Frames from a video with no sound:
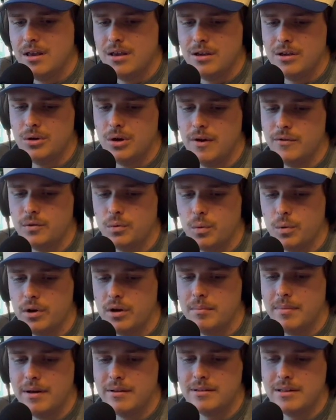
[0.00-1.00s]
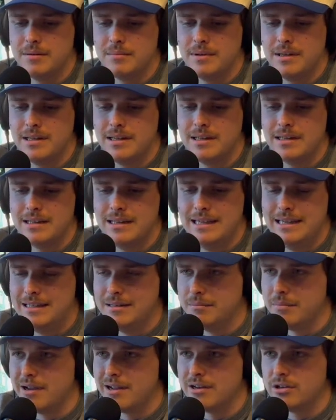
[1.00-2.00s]
You don't have to worry about them getting
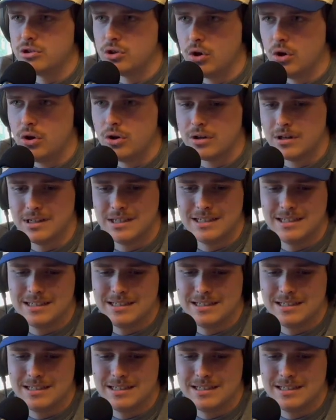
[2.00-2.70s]
eaten by your dog.